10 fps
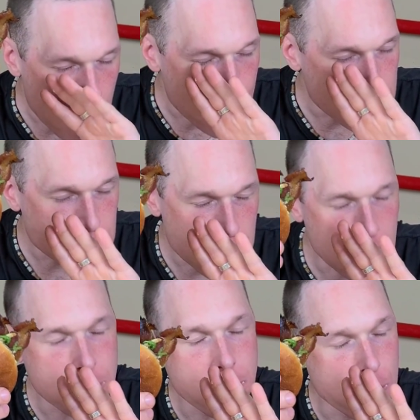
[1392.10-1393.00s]
Finish it
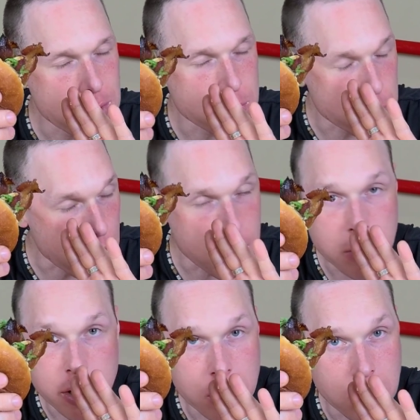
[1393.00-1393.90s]
off before I'm
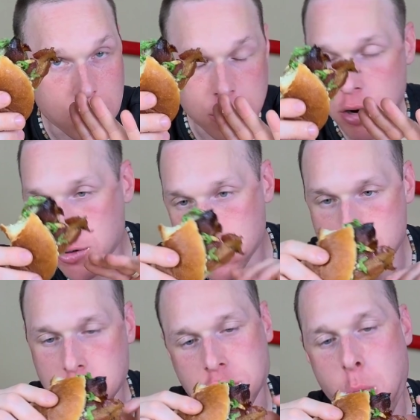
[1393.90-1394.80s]
rambling on and on too
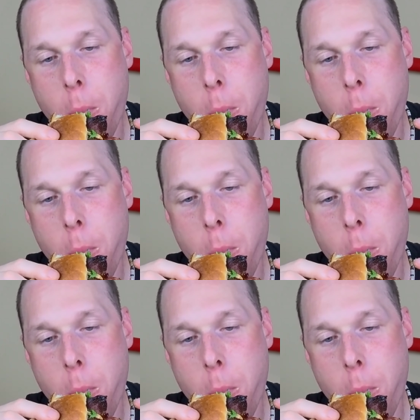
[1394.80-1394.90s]
much.